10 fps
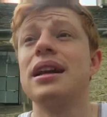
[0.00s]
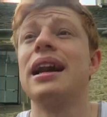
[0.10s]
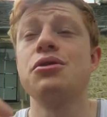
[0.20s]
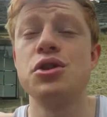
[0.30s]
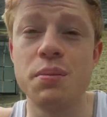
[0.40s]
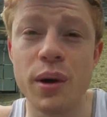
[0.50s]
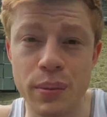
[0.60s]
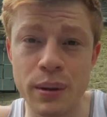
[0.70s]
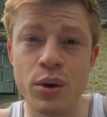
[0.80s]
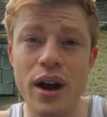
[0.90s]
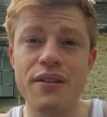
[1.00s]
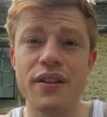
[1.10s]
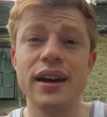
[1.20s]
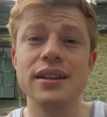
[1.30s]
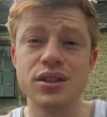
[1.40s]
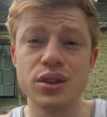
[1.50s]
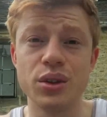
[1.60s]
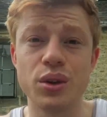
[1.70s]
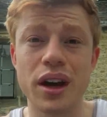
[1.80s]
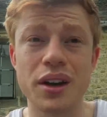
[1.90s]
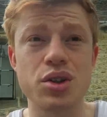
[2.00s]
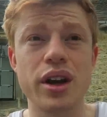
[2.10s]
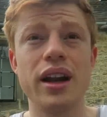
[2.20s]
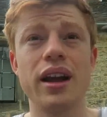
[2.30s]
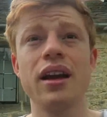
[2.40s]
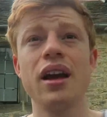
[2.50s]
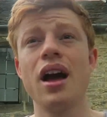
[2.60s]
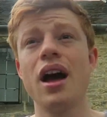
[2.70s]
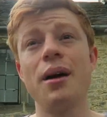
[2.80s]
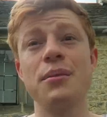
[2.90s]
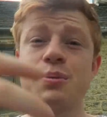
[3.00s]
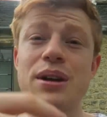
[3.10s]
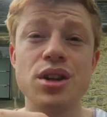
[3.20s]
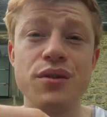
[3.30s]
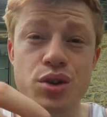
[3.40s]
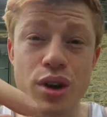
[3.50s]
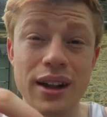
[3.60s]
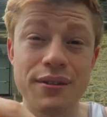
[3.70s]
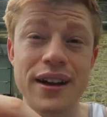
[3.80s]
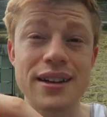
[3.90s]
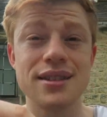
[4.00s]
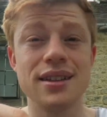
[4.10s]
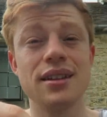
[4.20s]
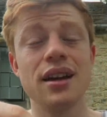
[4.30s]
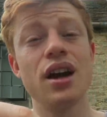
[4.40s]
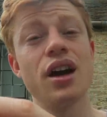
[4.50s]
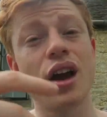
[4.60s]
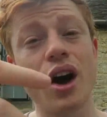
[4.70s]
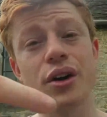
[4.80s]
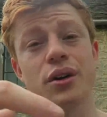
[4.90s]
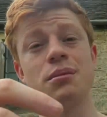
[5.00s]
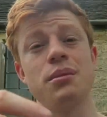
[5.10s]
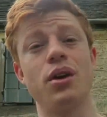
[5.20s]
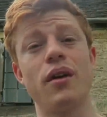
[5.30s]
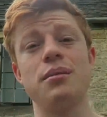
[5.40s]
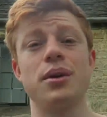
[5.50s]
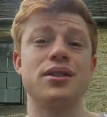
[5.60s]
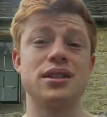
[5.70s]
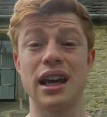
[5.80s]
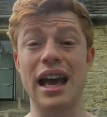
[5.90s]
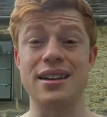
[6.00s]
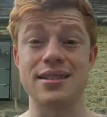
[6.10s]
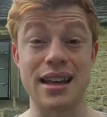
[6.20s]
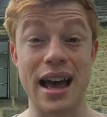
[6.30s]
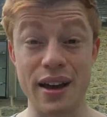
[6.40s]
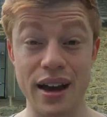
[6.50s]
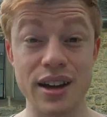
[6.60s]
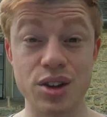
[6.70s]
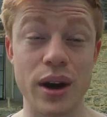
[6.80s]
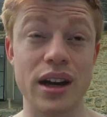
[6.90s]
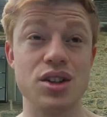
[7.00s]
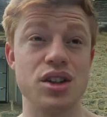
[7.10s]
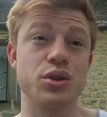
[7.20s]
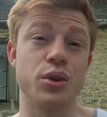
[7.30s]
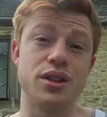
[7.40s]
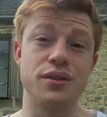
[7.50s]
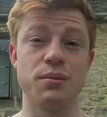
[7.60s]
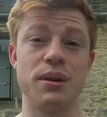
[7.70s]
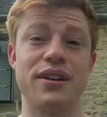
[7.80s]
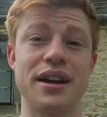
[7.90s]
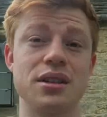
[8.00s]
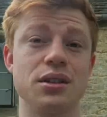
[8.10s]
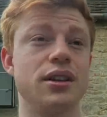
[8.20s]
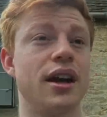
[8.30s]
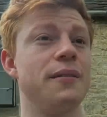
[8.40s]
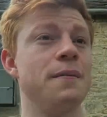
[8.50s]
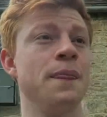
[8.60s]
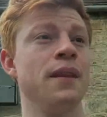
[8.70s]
It allows you to put a bit more effort into your kind of training, especially if you're training fasted. Cardio can be great because it acts as that initial energy source if you've been fasting all night.